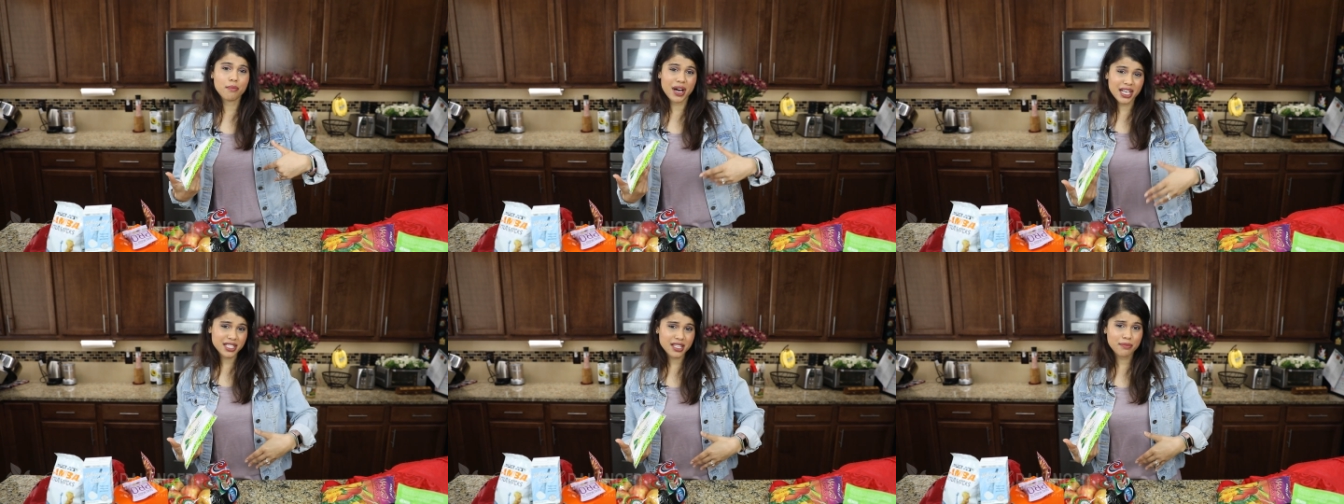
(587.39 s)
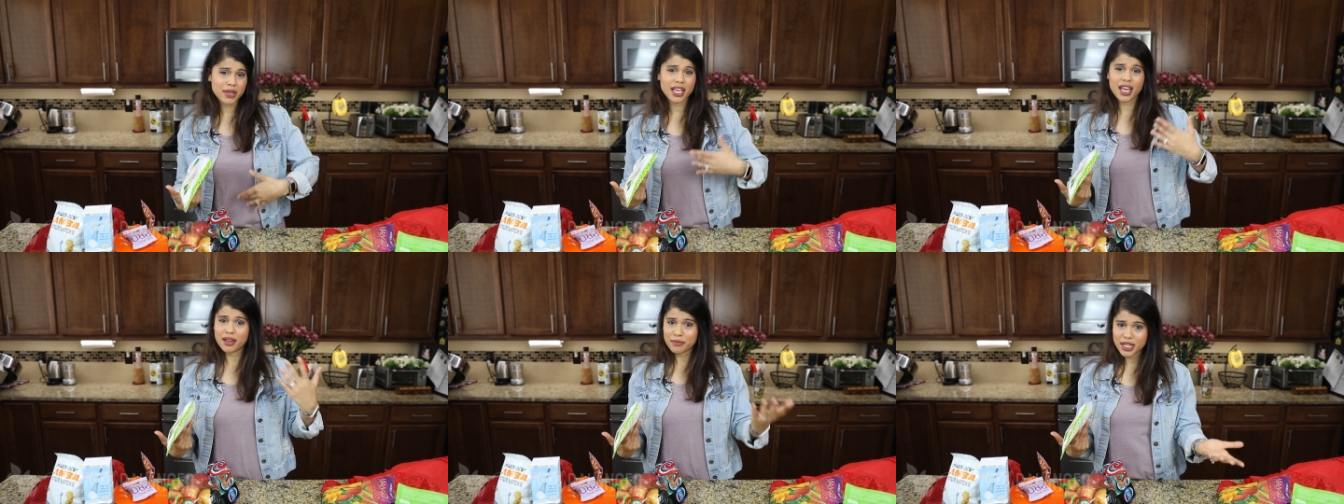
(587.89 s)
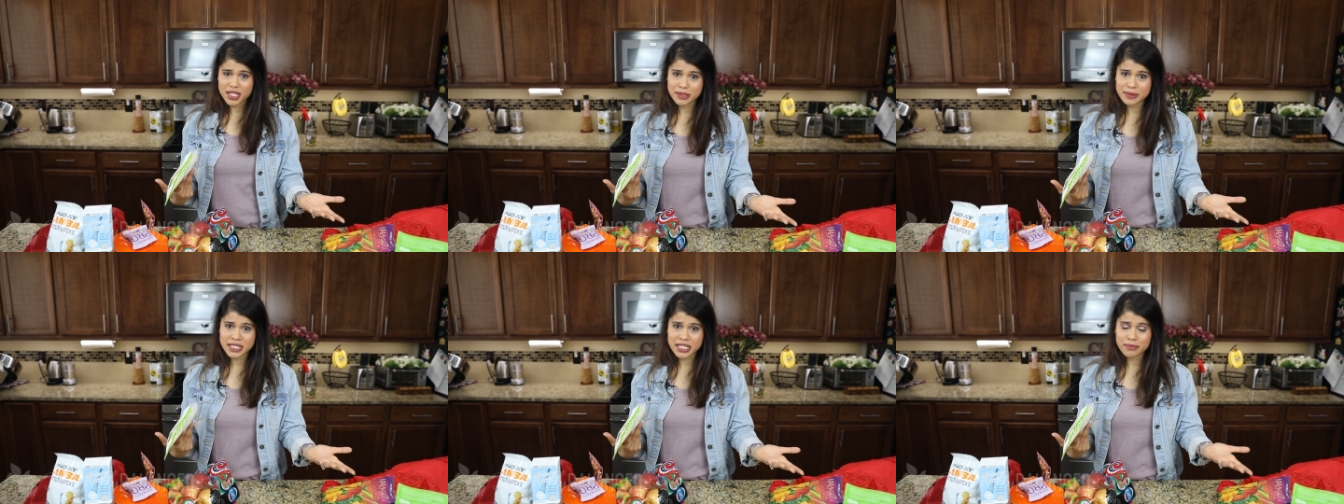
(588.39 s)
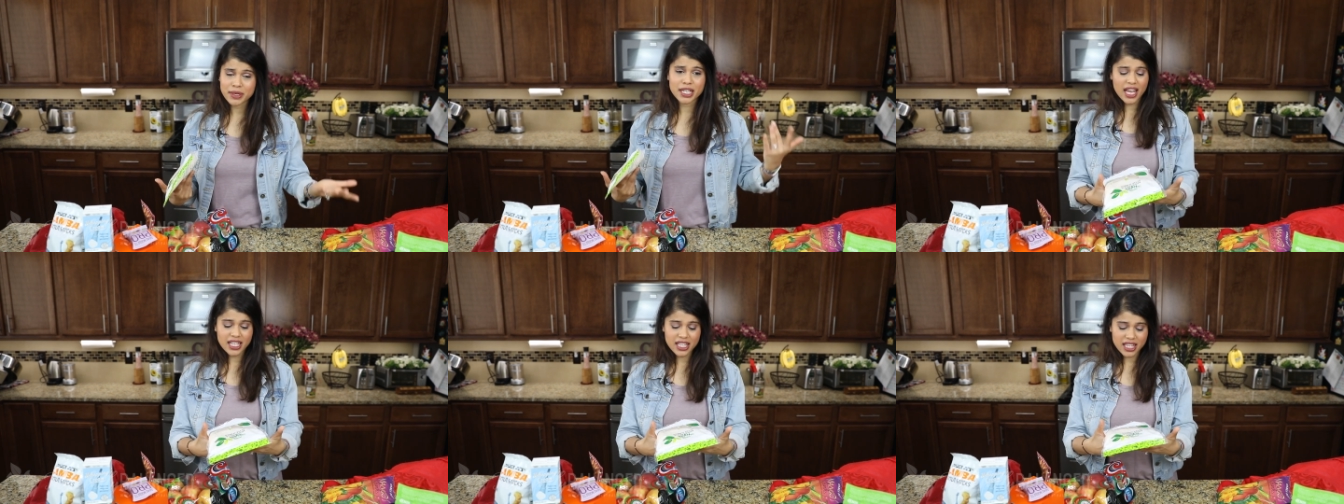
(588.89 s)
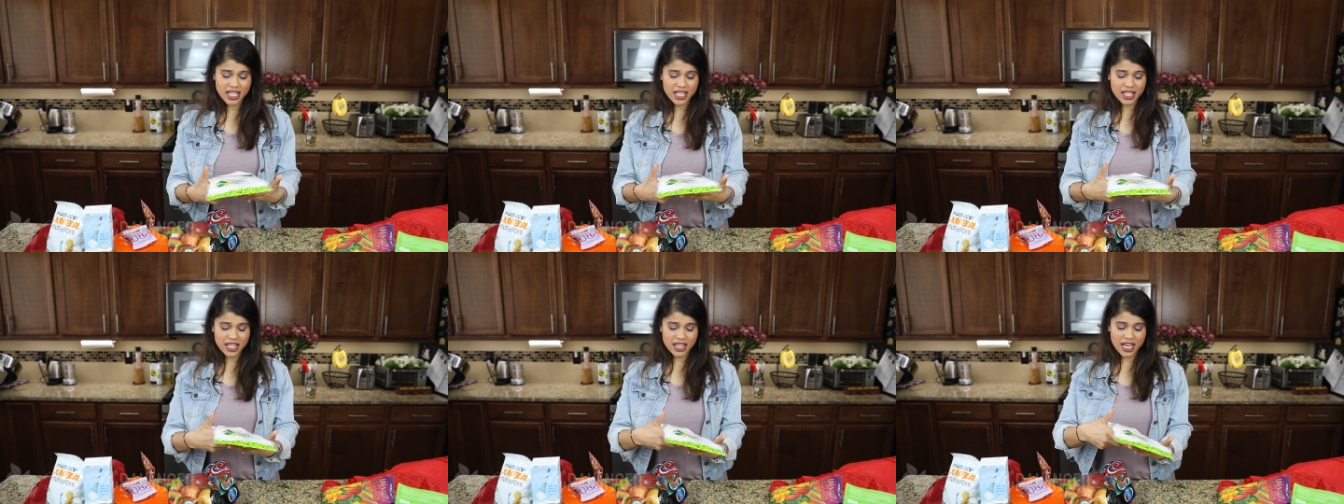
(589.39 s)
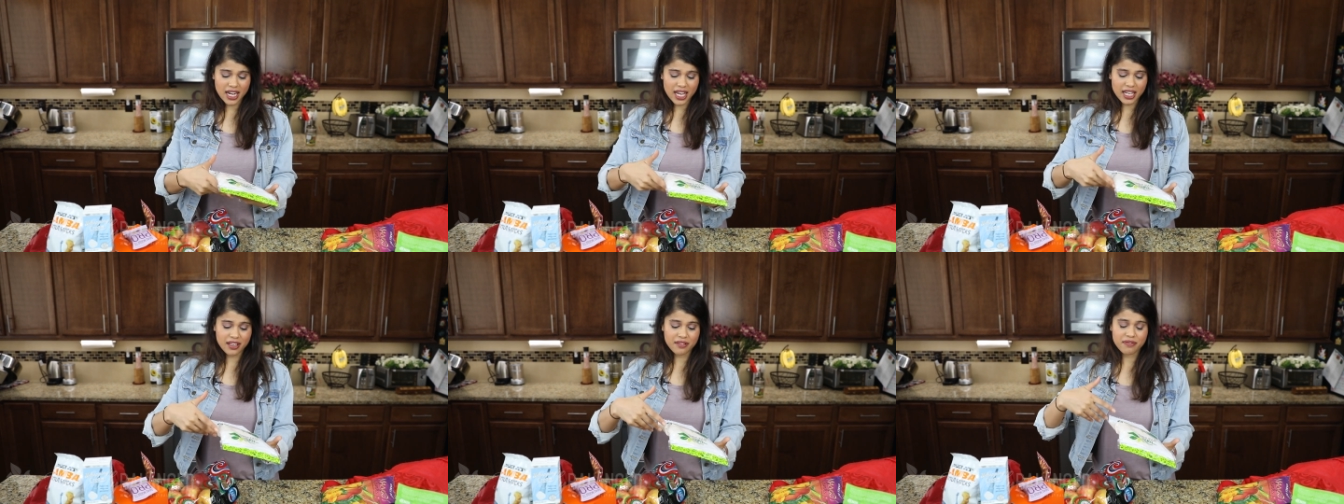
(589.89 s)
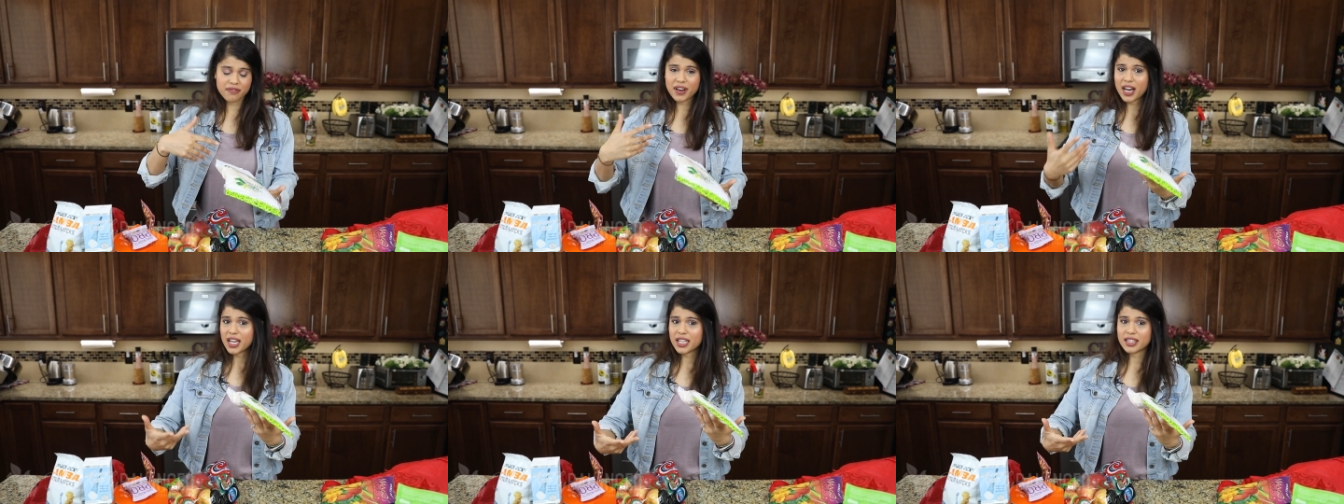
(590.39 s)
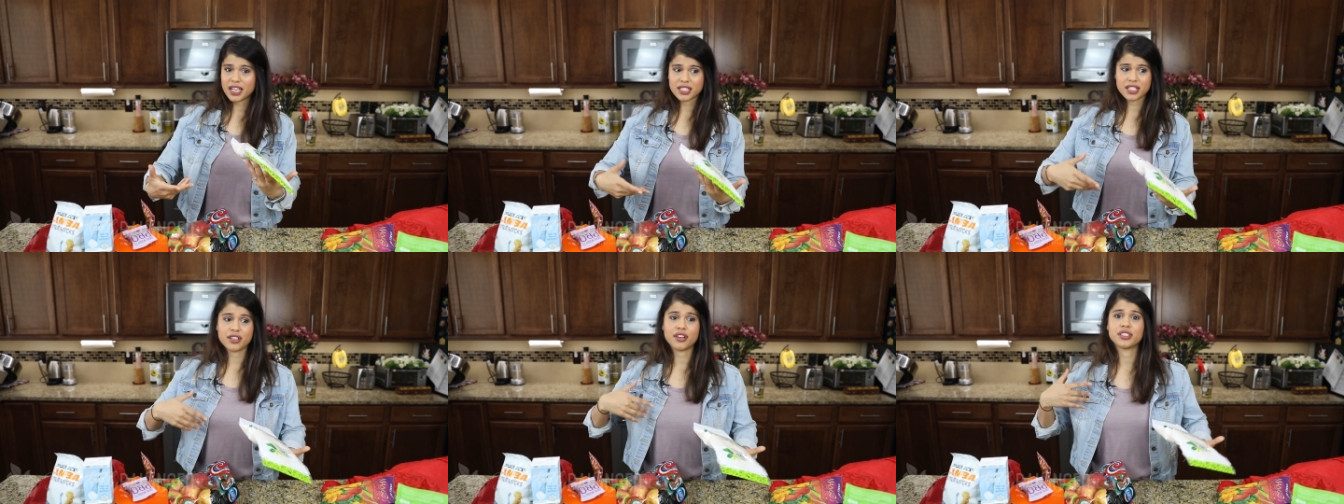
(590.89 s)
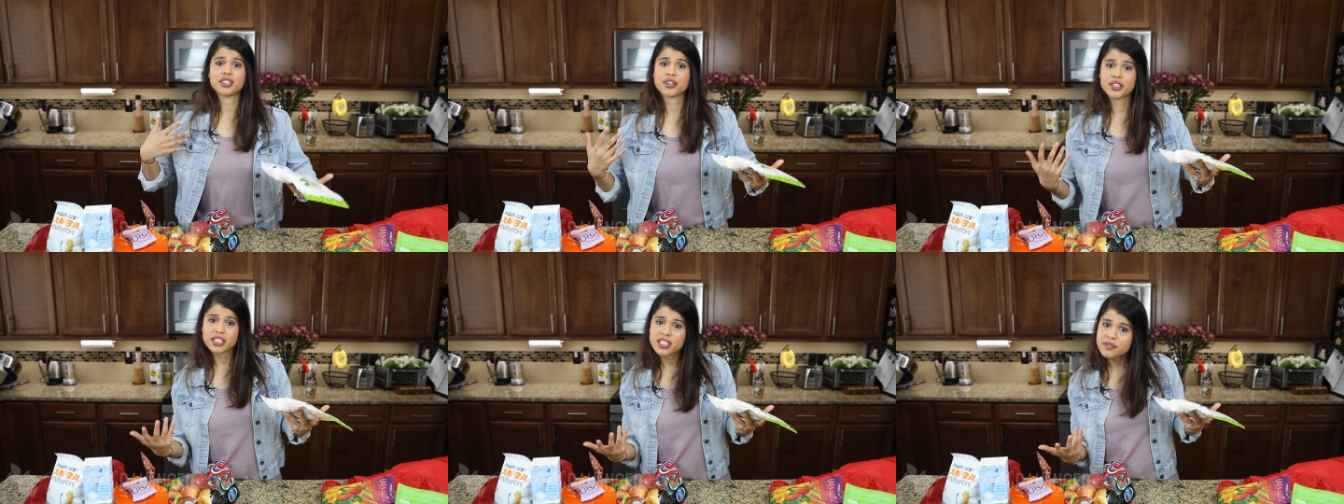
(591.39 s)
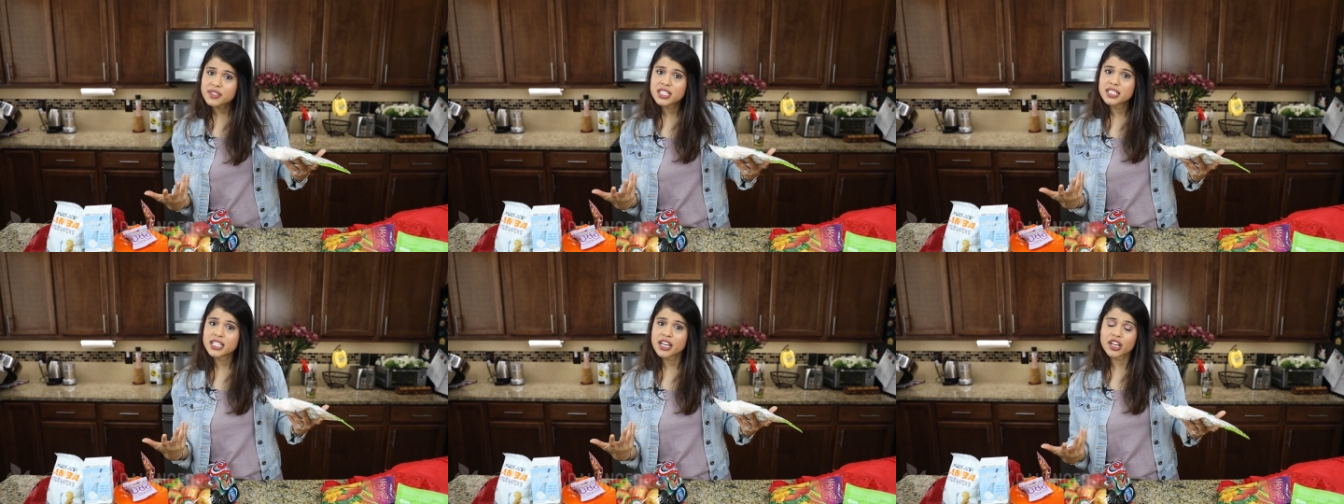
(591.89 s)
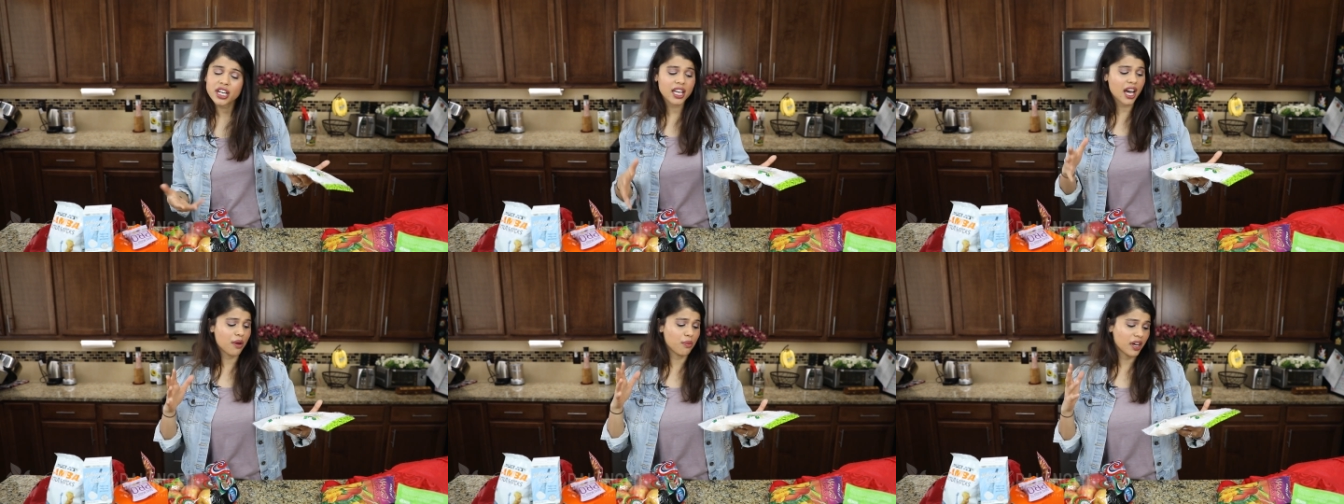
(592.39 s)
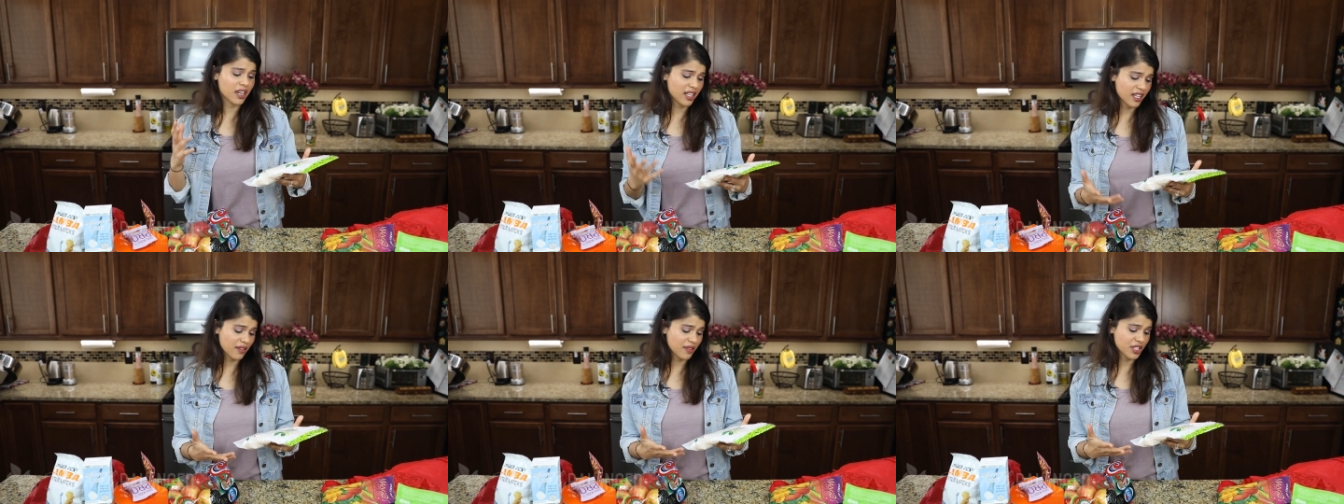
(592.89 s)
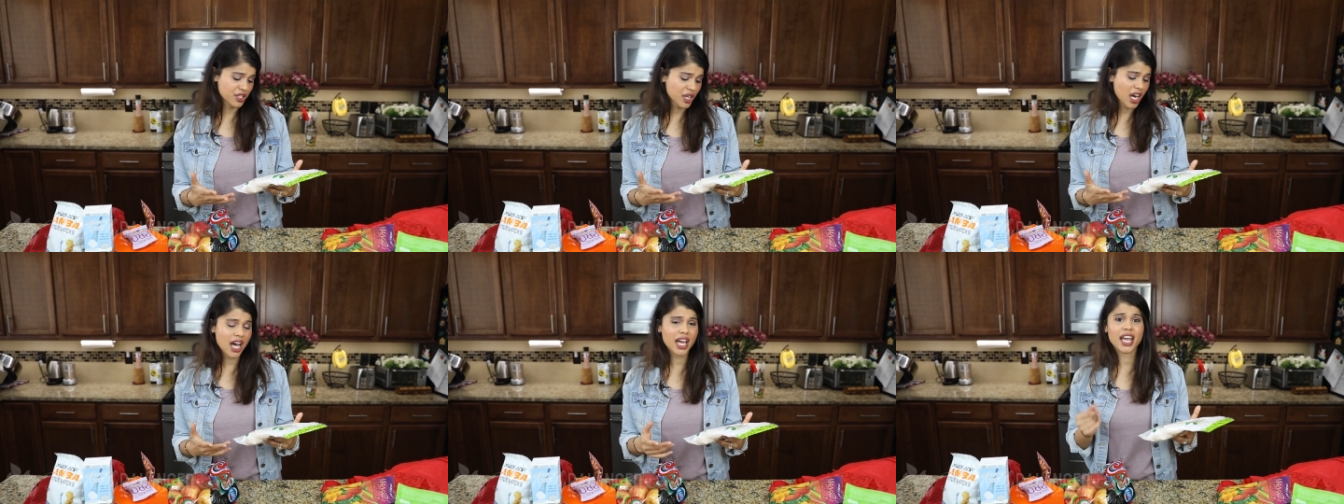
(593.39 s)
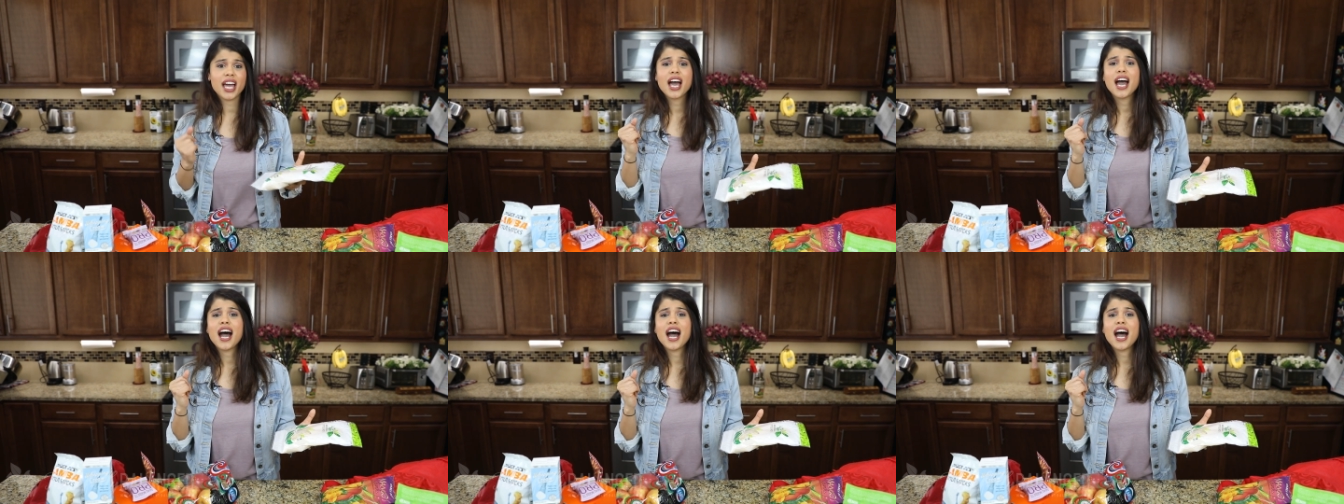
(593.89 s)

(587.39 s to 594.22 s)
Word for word: my stomach and my husband's stomach. Anything that I can find that's an alternative to dairy, I want to give it a try.